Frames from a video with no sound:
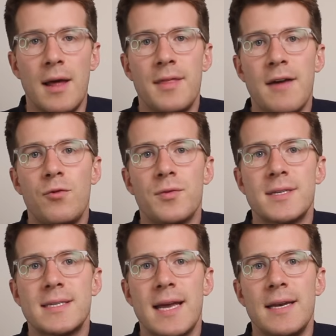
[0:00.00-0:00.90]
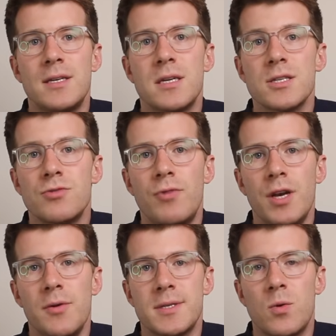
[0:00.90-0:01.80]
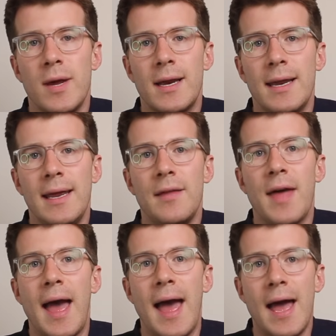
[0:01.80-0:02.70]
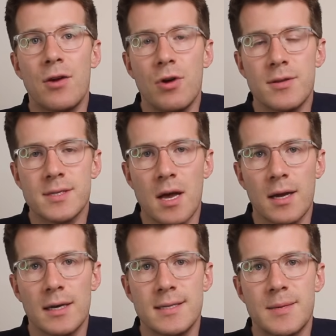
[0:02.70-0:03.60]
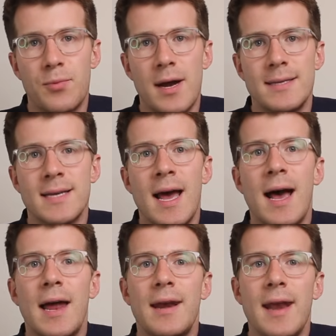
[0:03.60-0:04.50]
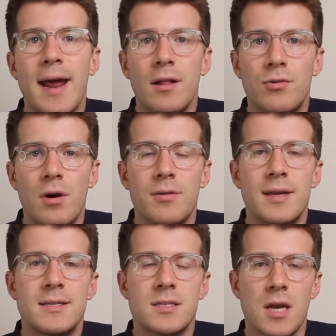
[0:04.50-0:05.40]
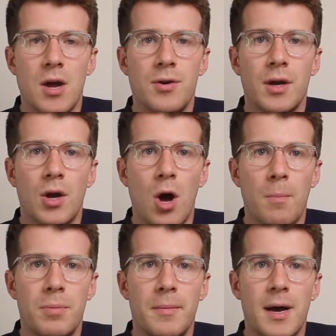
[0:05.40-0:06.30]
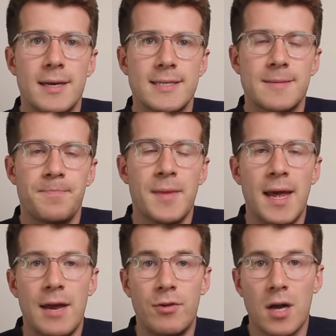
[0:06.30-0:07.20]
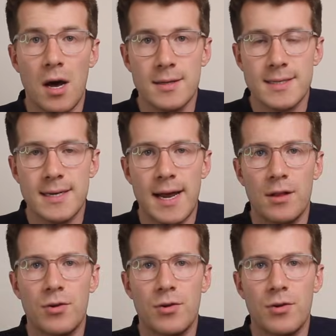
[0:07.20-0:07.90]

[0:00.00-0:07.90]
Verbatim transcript: Therefore, the skin doesn't renew as quickly, the hair growth cycle is suppressed, and nail growth is slowed and compromised. In regards to nail